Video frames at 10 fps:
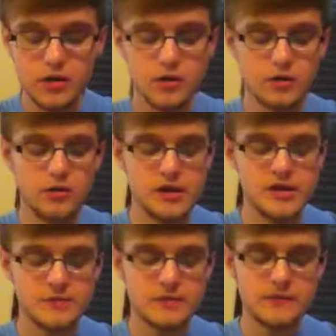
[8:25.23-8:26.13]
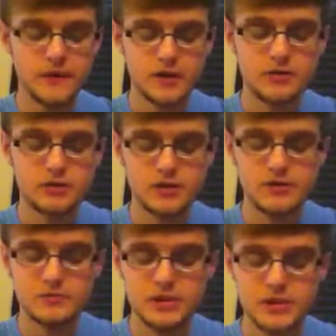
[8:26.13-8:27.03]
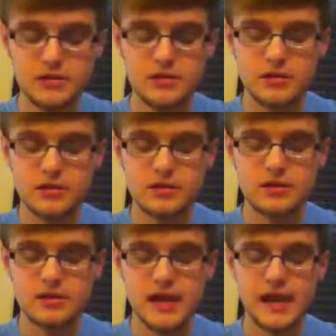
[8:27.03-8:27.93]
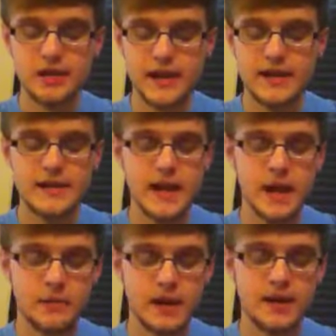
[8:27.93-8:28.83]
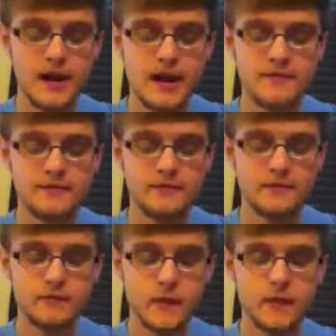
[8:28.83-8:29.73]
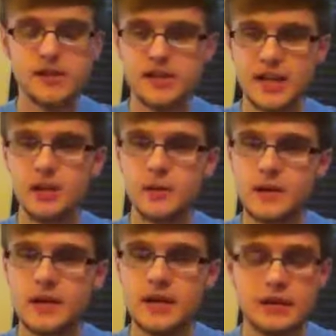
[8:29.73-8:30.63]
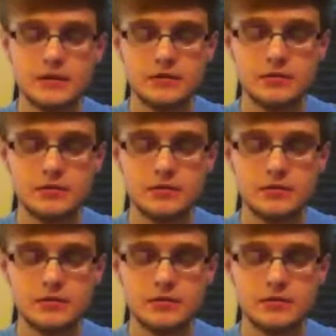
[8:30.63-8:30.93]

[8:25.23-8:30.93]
The reason my Father loves me is that I laid down my life only to take it up again.